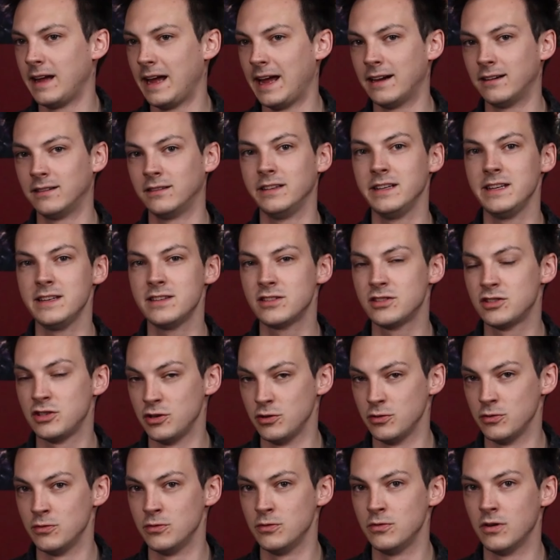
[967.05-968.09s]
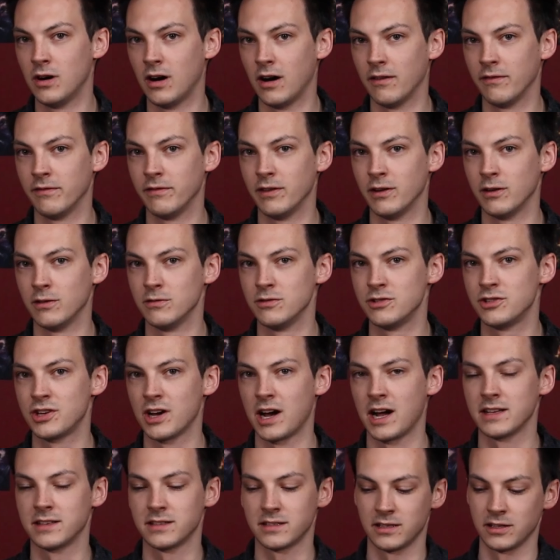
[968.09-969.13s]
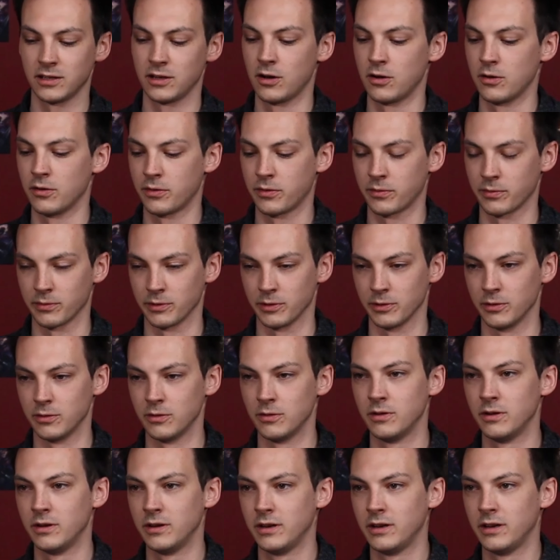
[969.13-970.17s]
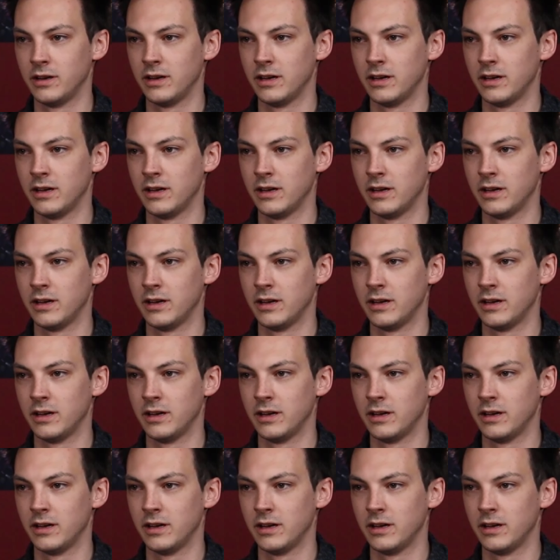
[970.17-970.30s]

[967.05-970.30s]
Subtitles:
at least 2 of those shots to go through.